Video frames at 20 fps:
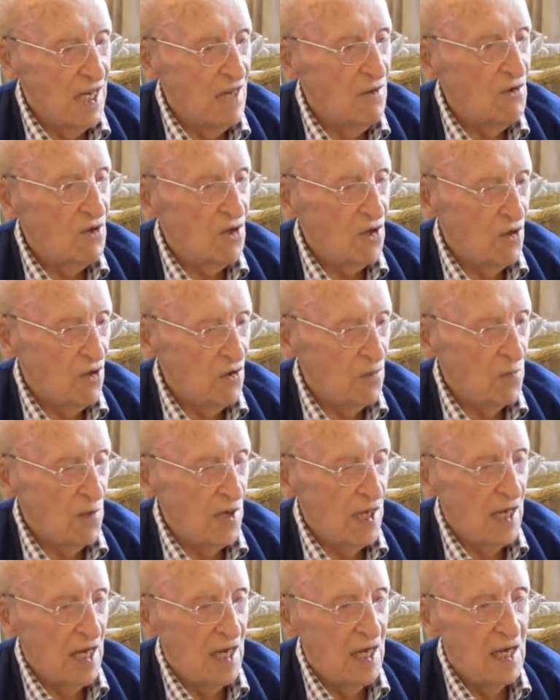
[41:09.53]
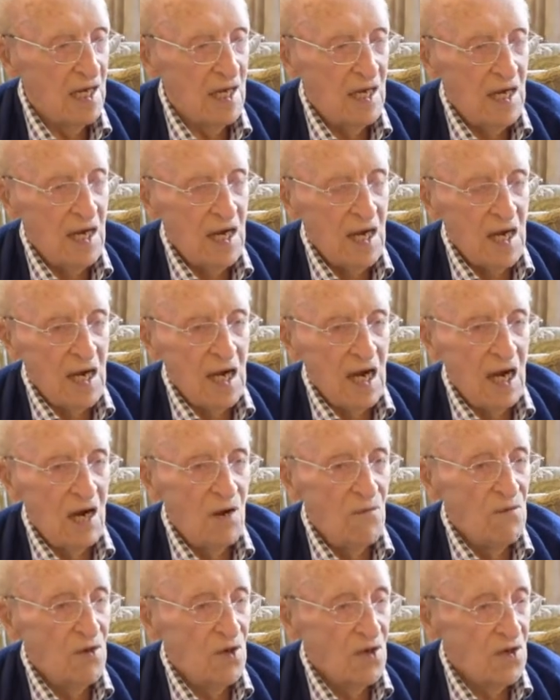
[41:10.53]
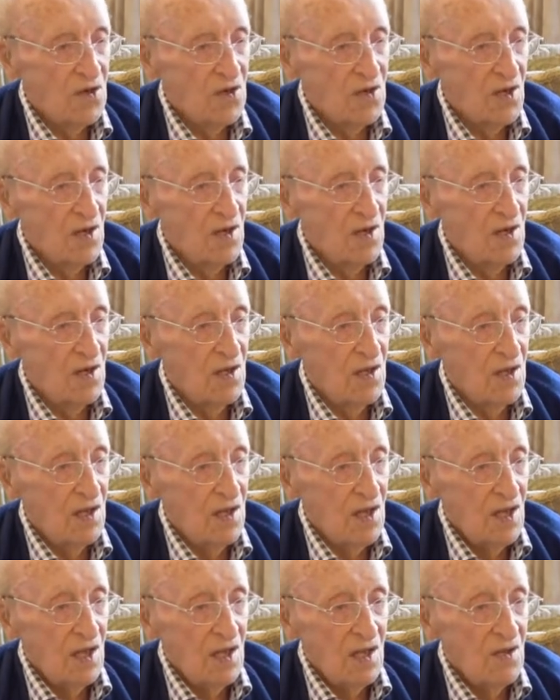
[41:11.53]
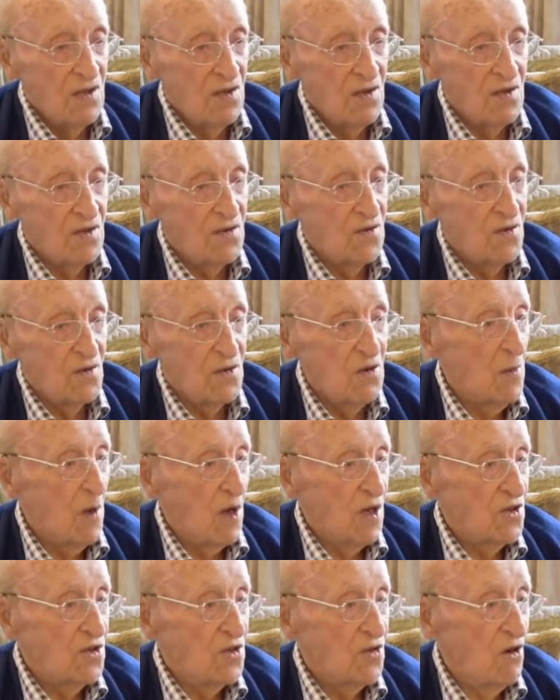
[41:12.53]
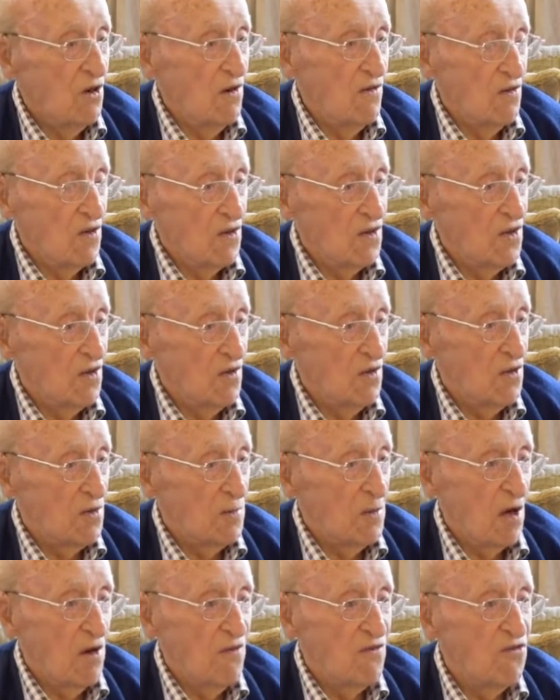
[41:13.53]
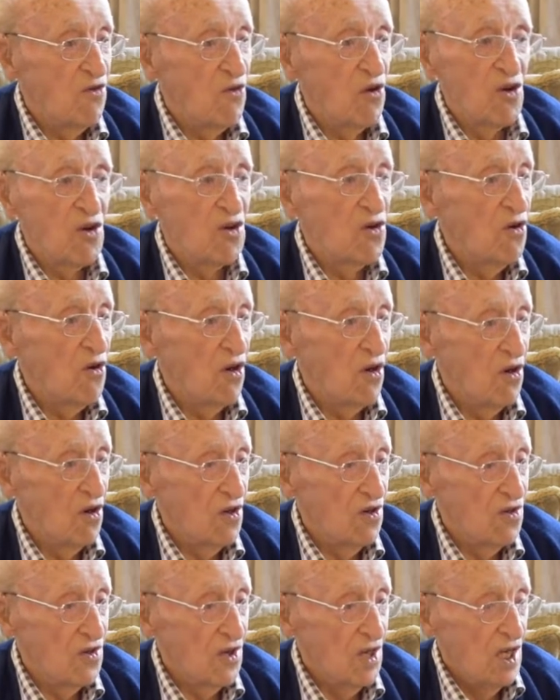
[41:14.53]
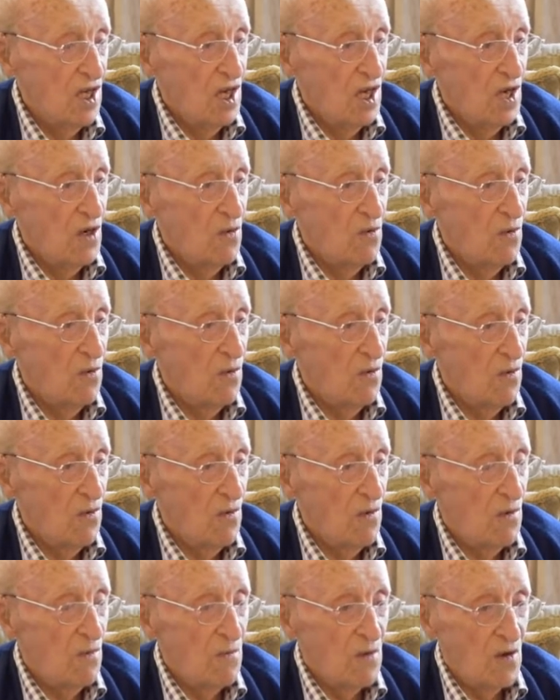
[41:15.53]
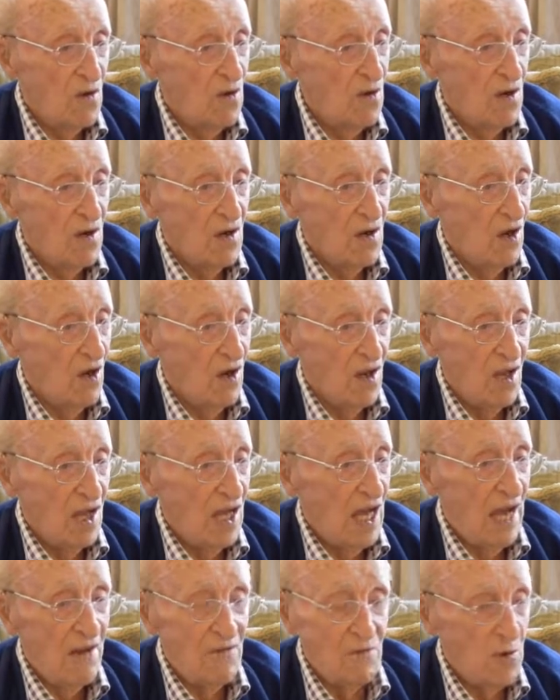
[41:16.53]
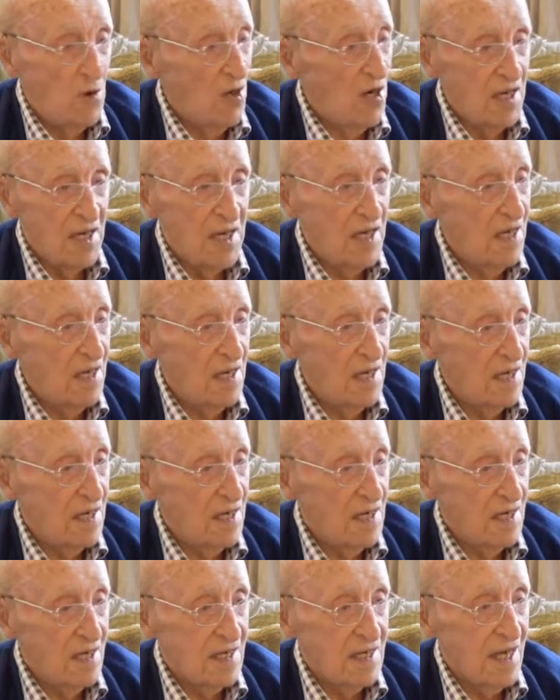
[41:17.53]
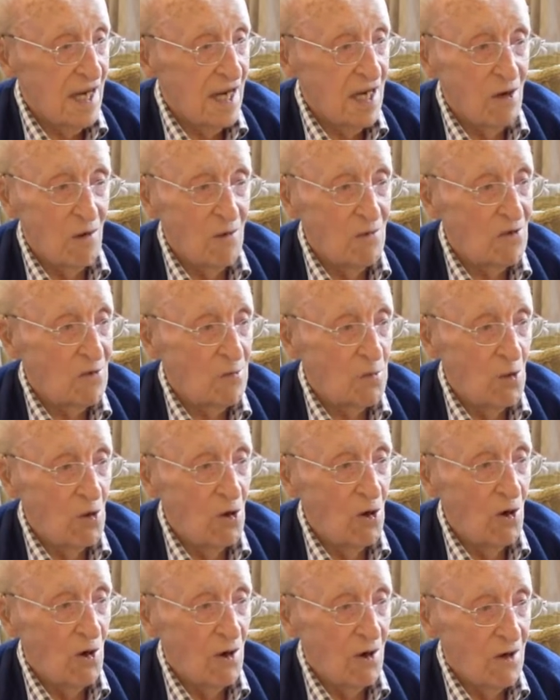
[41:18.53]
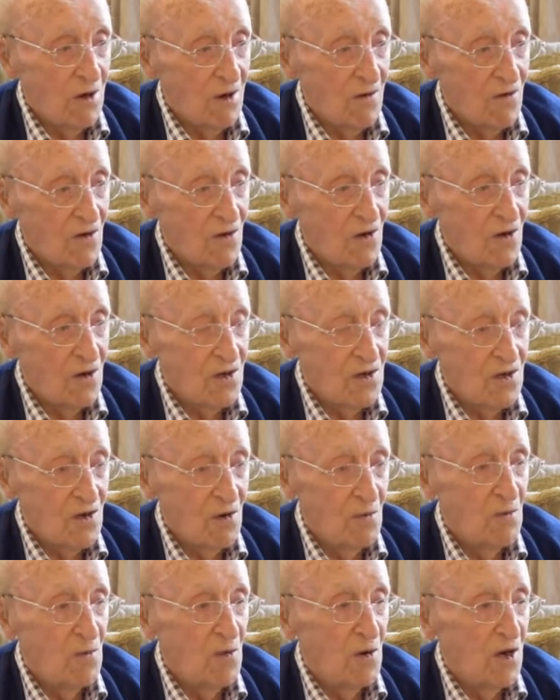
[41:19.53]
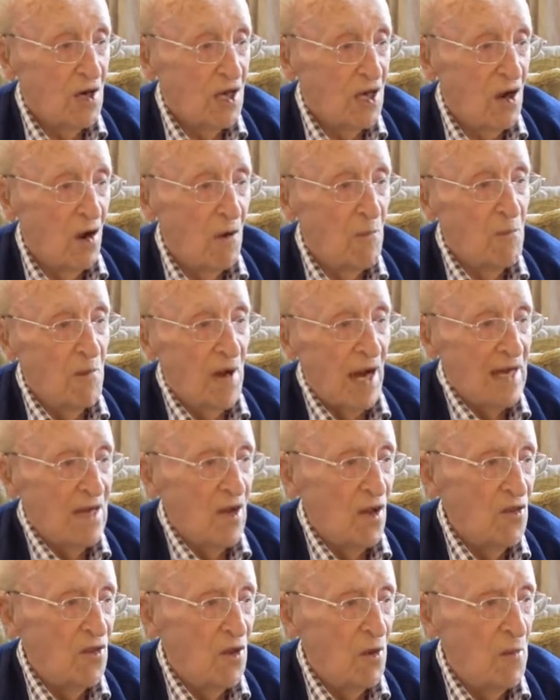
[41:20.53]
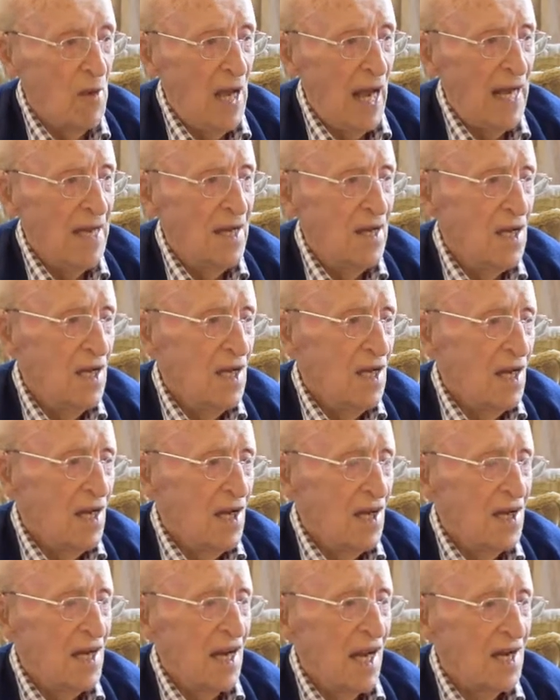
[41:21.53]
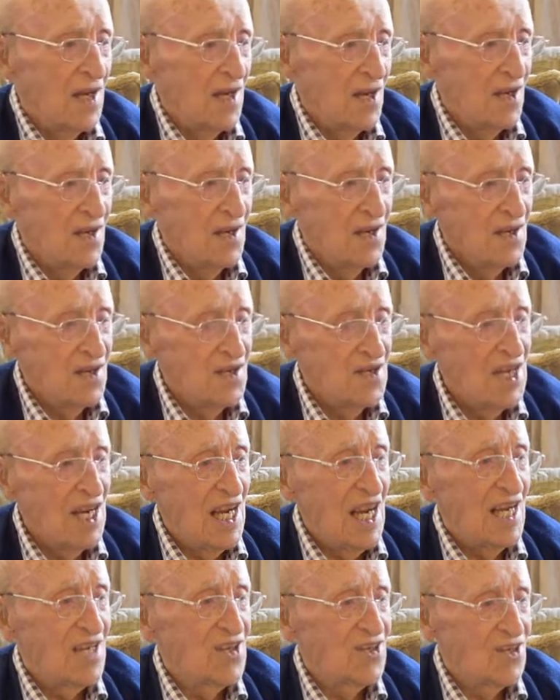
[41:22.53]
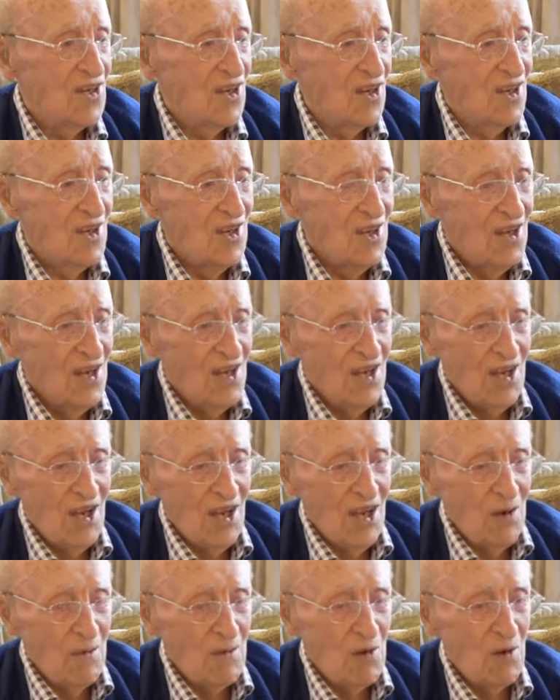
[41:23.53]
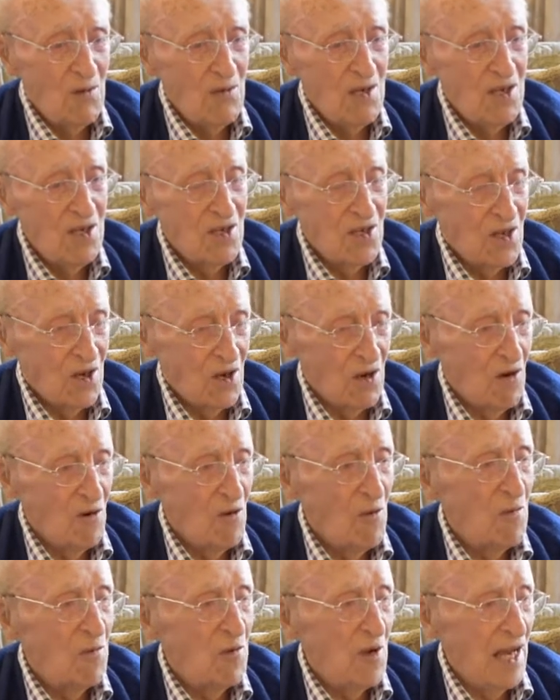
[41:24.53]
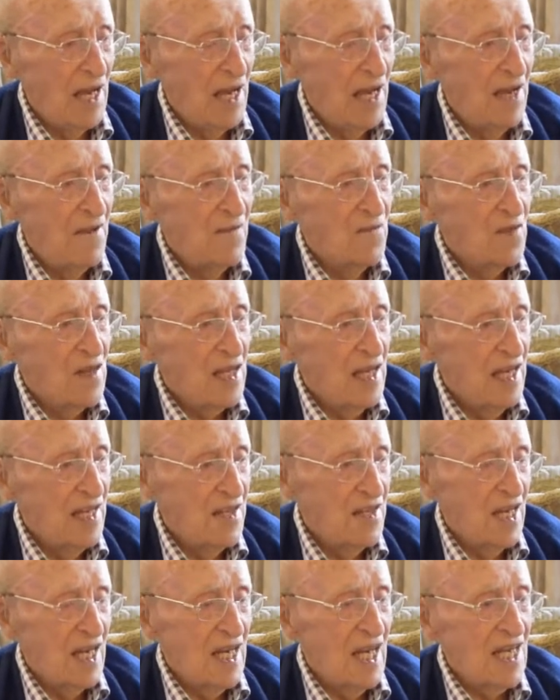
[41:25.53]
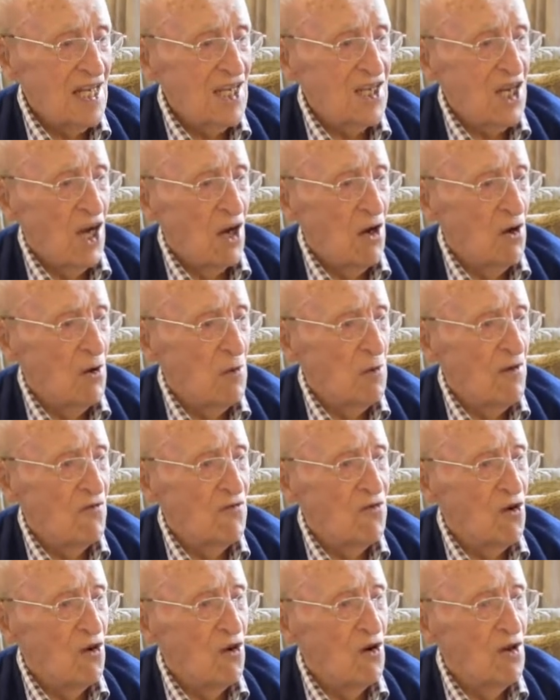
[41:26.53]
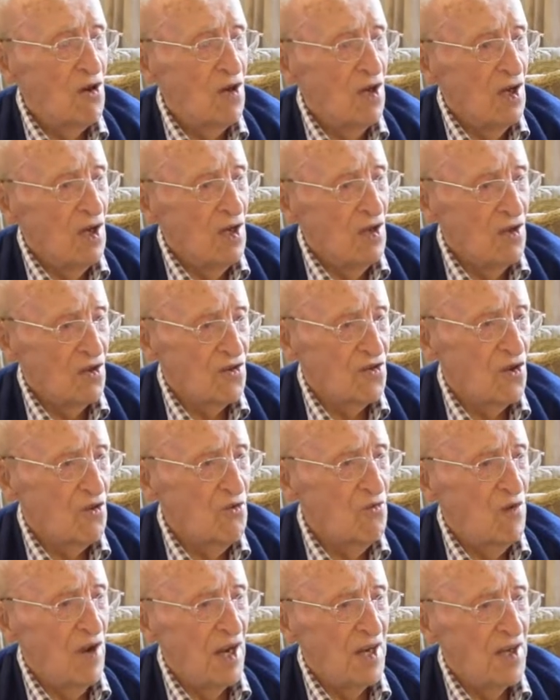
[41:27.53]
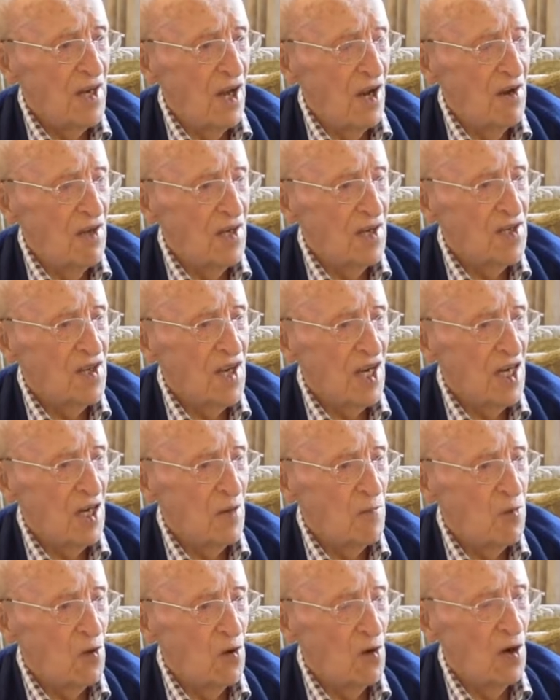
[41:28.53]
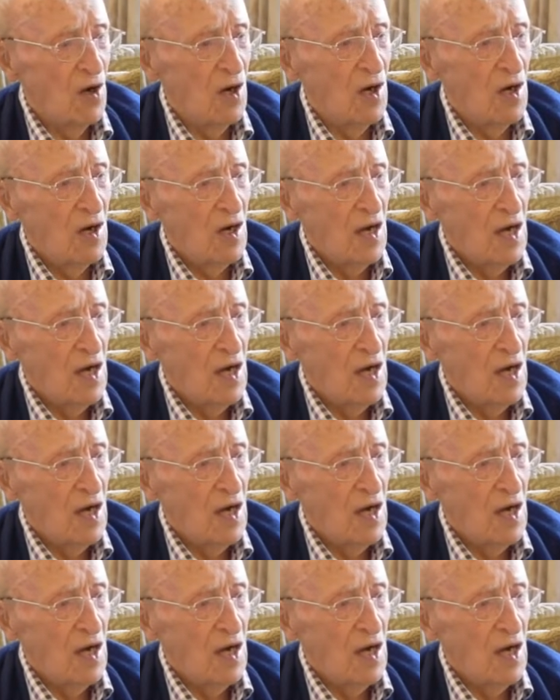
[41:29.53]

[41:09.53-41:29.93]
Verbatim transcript: he was a good player and we used to, there's only about two of us and there's about four courts, but uh, everybody didn't take up sport, of course. Some got back on the bed and had a siesta. But we used to go up there in the last hour before the sun went down in Singapore.